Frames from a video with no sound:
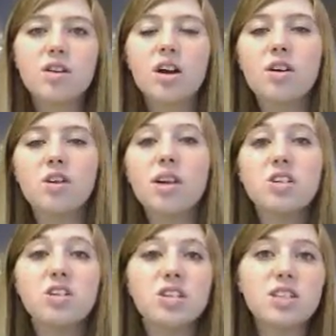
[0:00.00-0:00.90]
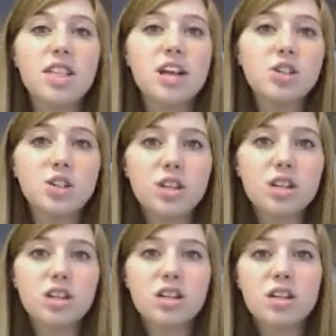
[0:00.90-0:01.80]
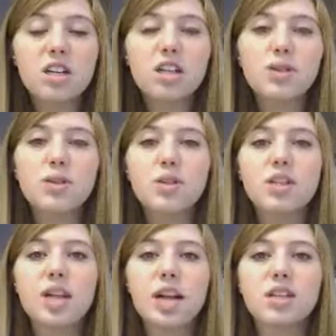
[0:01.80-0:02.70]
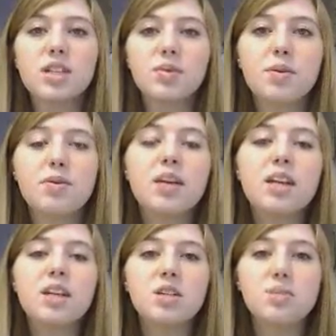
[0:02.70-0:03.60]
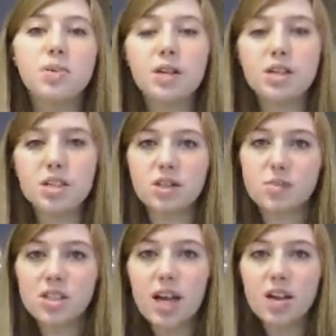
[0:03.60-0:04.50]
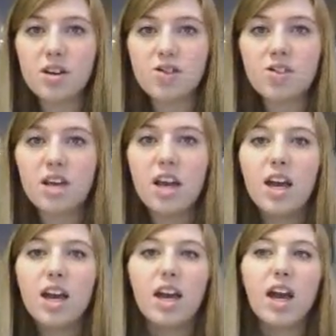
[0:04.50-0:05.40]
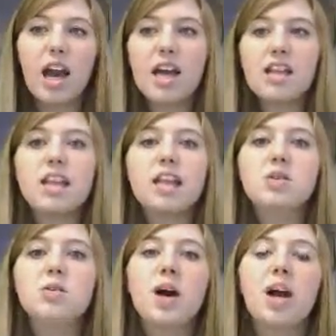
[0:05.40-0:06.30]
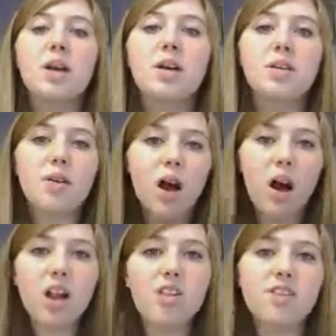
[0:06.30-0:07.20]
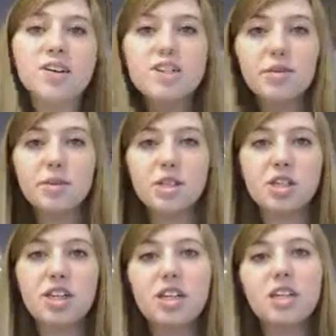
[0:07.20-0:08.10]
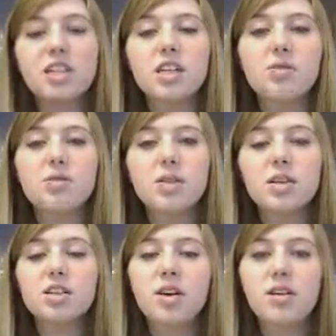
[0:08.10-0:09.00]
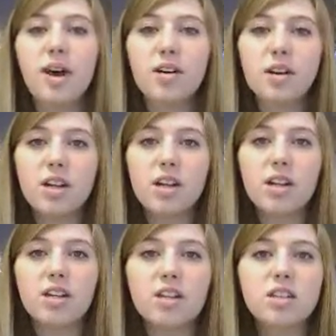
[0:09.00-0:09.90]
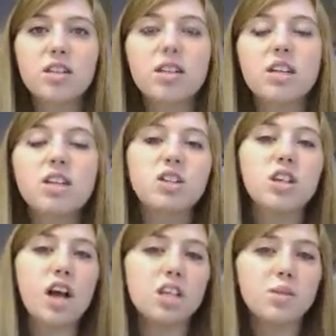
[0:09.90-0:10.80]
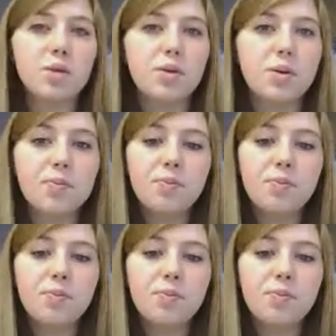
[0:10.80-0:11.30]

a righteous nation. Each person has to be willing to be righteous themselves, and that's why all of us are missionaries and we must go out and teach the gospel.